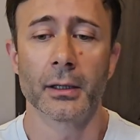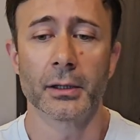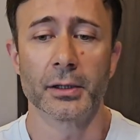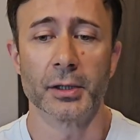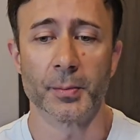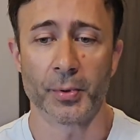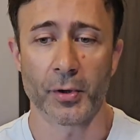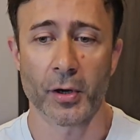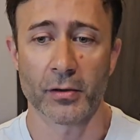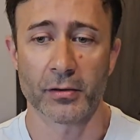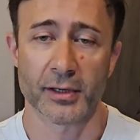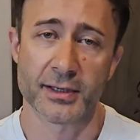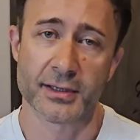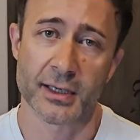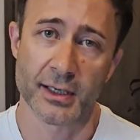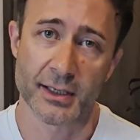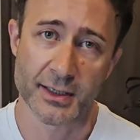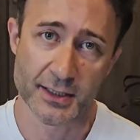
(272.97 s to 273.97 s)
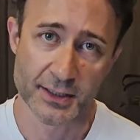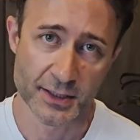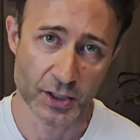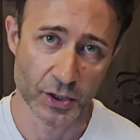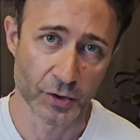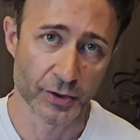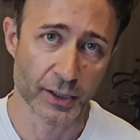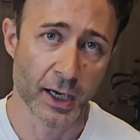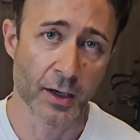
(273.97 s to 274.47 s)
the progress is
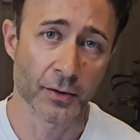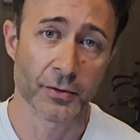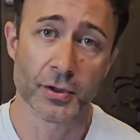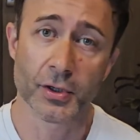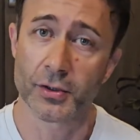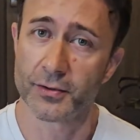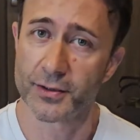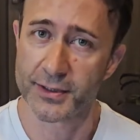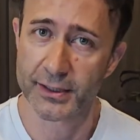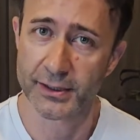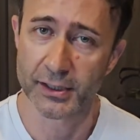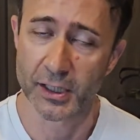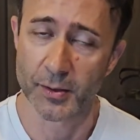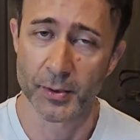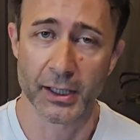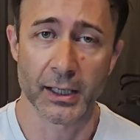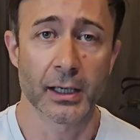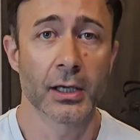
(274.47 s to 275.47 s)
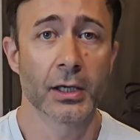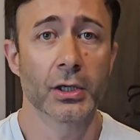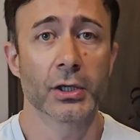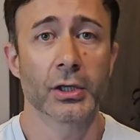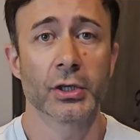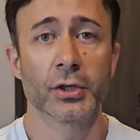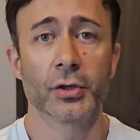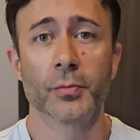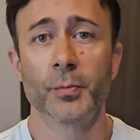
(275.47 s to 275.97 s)
slowed down considerably,
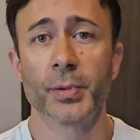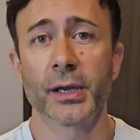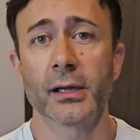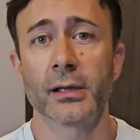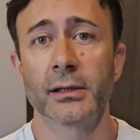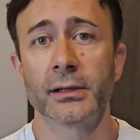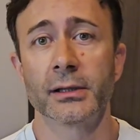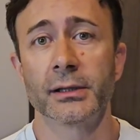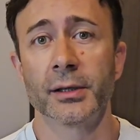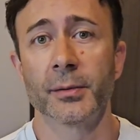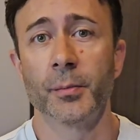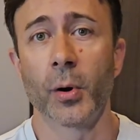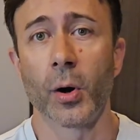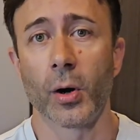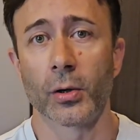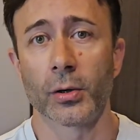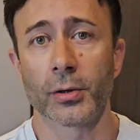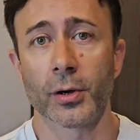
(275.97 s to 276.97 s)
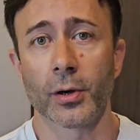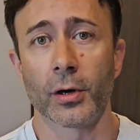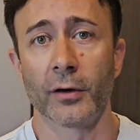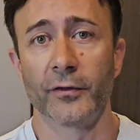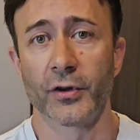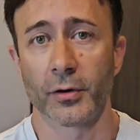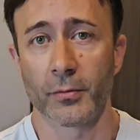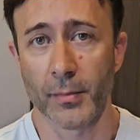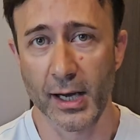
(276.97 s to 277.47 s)
you build the bulk
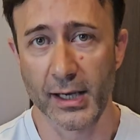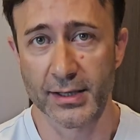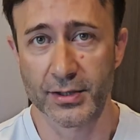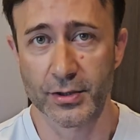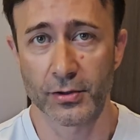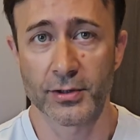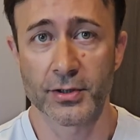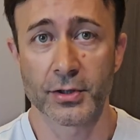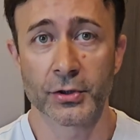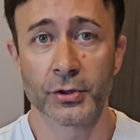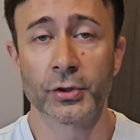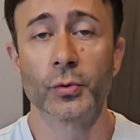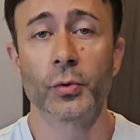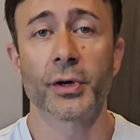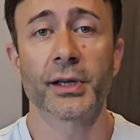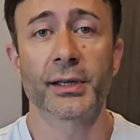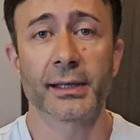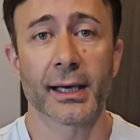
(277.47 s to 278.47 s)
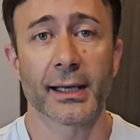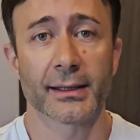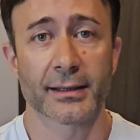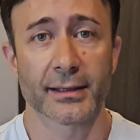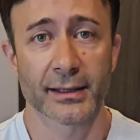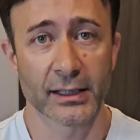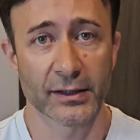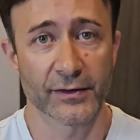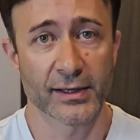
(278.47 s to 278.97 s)
of your muscles during
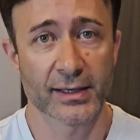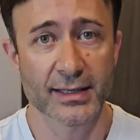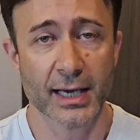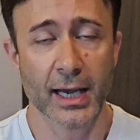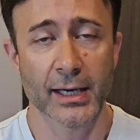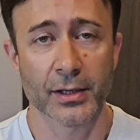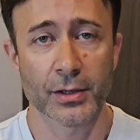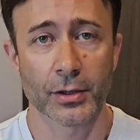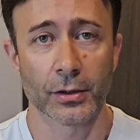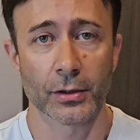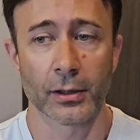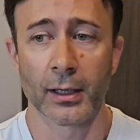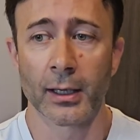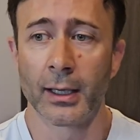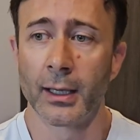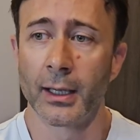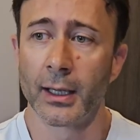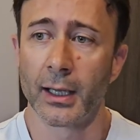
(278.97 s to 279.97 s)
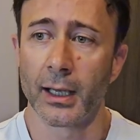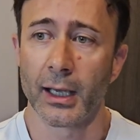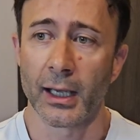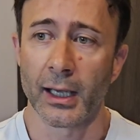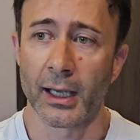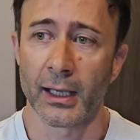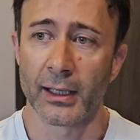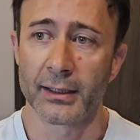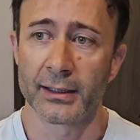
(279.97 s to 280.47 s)
that given cycle.
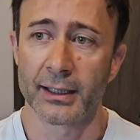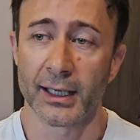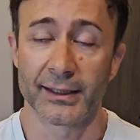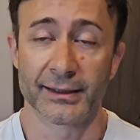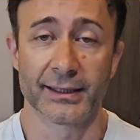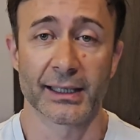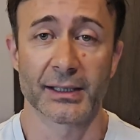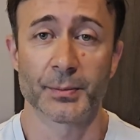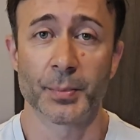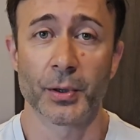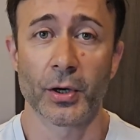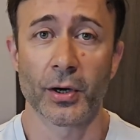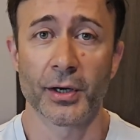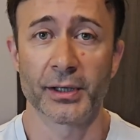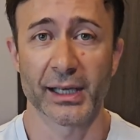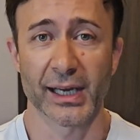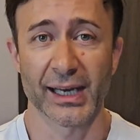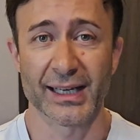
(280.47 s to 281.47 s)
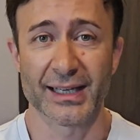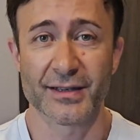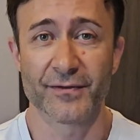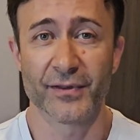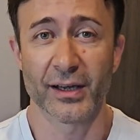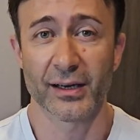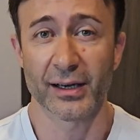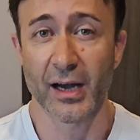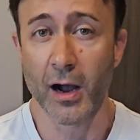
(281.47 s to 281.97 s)
And at that point, it's
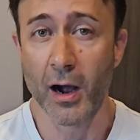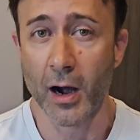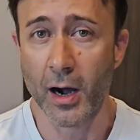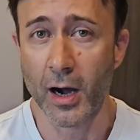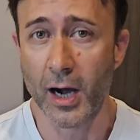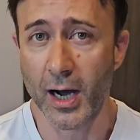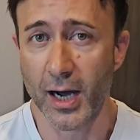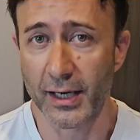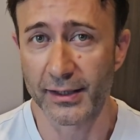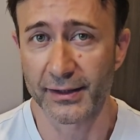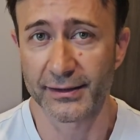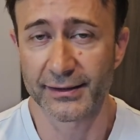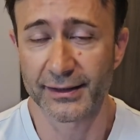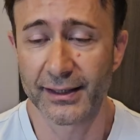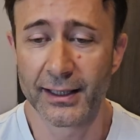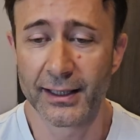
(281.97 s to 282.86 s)
very hard